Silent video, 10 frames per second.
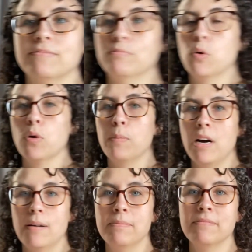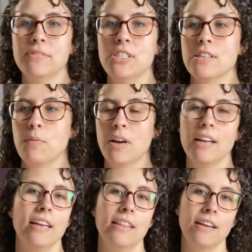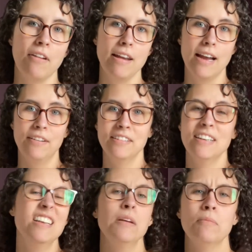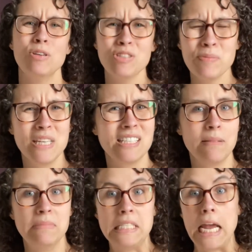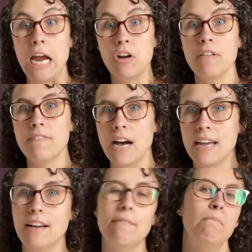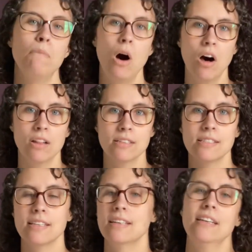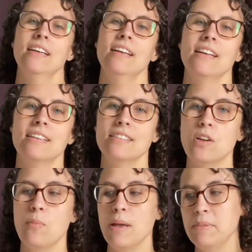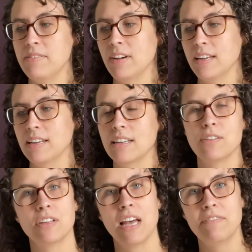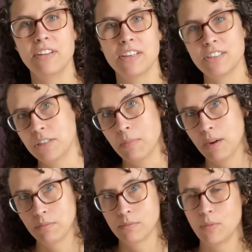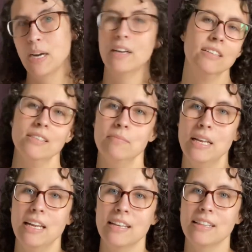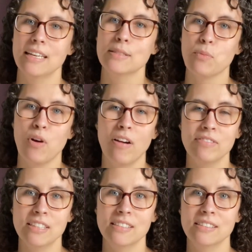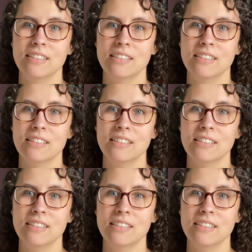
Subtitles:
Poor Bob. She's not wearing anything right now. Mostly because I'm terrified of moths. So maybe if I can get over that fear, she might wear some knitting things more often.